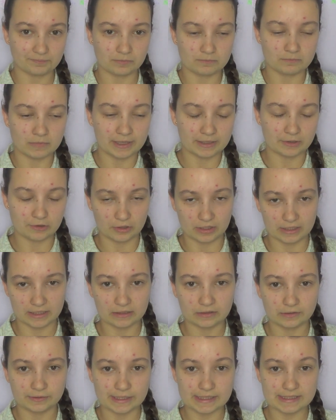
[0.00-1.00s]
my chronic
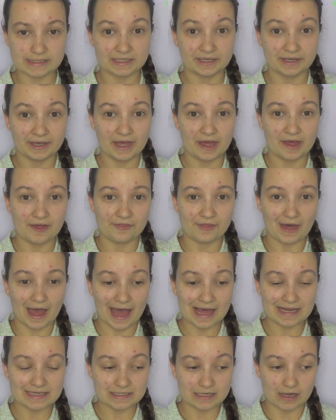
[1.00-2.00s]
illness
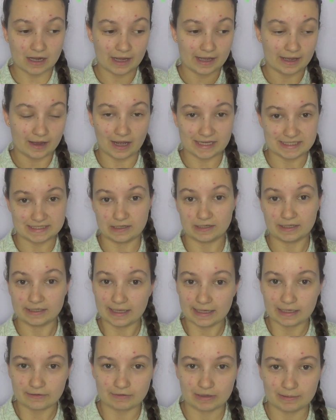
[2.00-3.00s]
that I started
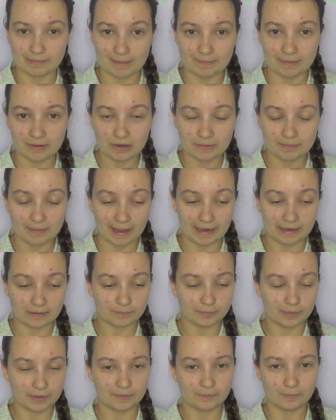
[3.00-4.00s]
getting really bad period pain.
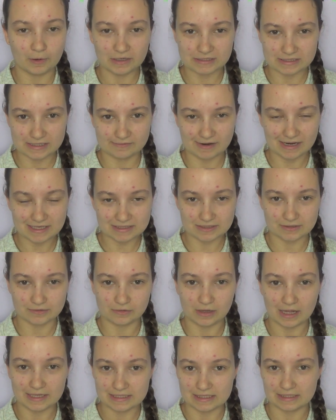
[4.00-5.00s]
But whilst I was at
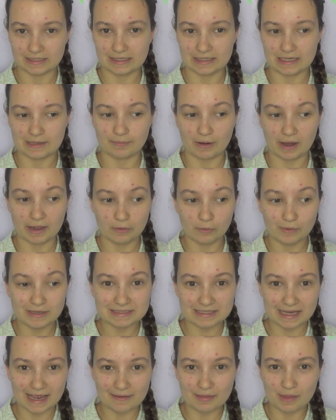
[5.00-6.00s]
school, I didn't need it. But I
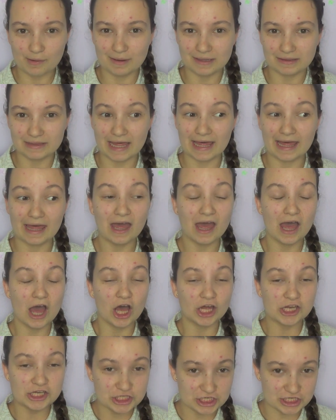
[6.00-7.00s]
always kept them in there
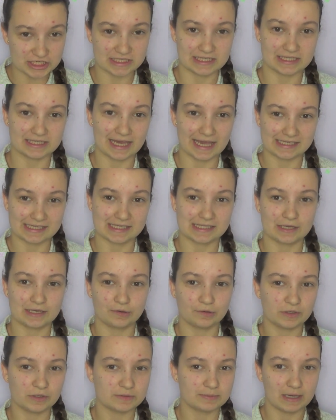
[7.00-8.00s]
just in case, because there
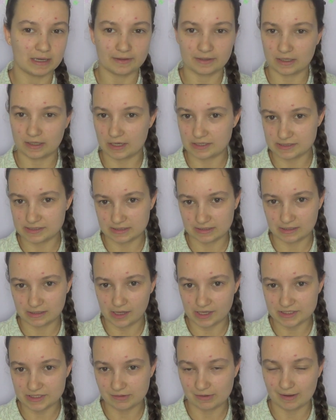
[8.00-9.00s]
would always be other girls in the
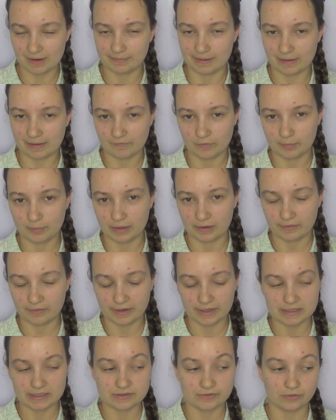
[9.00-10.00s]
class who would have painful
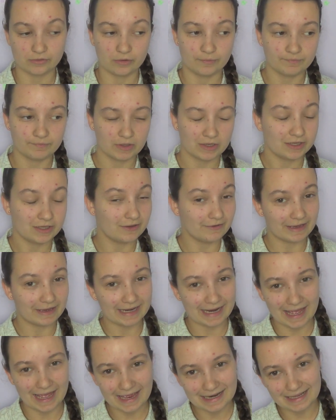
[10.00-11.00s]
periods, or you'd
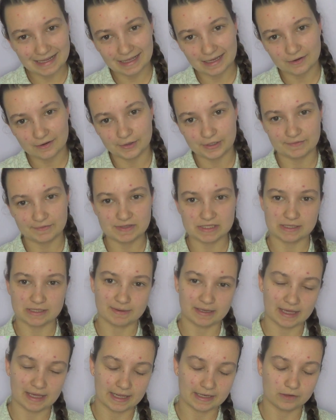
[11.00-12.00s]
get a headache, or you'd have a
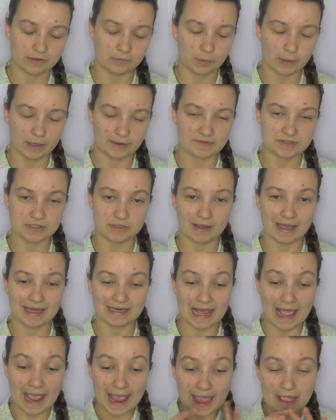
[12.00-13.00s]
stomach ache, or whatever. So I
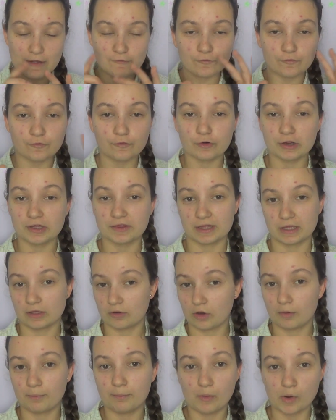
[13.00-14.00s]
had everything you
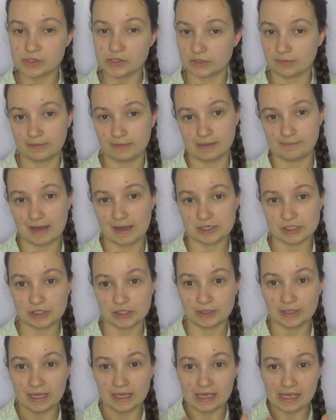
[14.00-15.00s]
could possibly imagine